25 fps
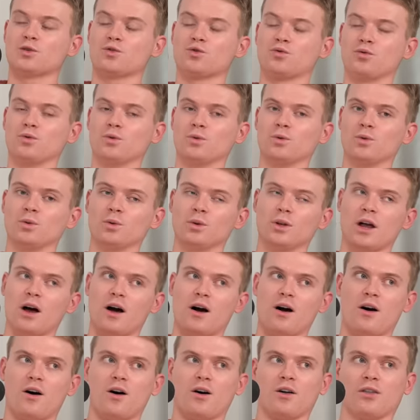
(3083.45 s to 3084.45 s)
cruel
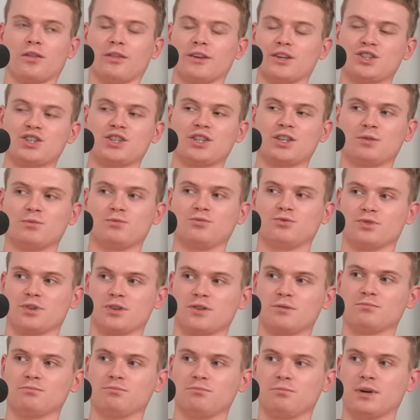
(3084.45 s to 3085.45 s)
on the
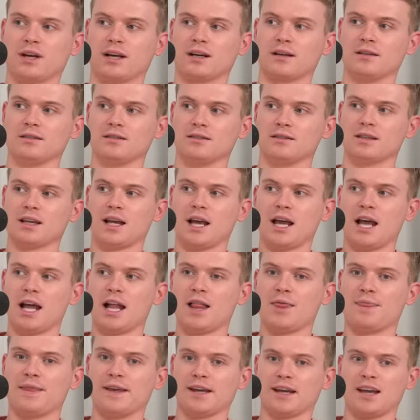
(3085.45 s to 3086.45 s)
children because
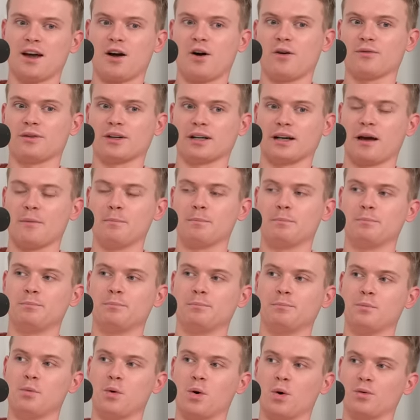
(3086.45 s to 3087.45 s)
they get often get
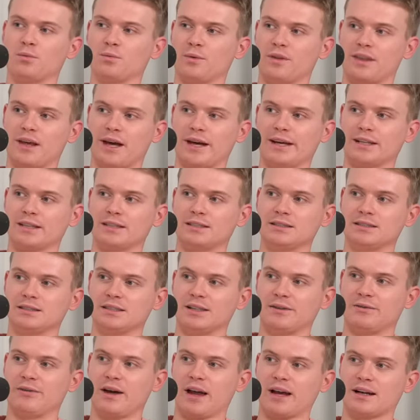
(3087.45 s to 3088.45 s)
born with like
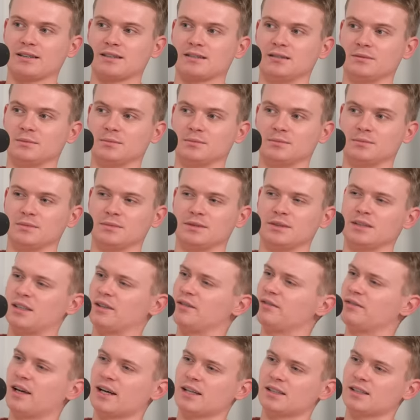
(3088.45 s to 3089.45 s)
defectum
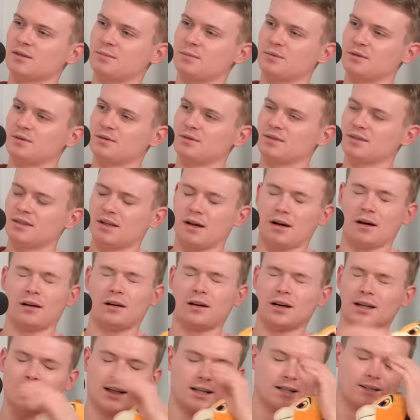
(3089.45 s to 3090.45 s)
defectimus. Oh,
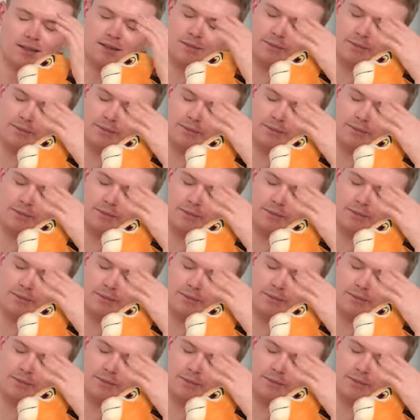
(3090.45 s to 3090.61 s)
I can't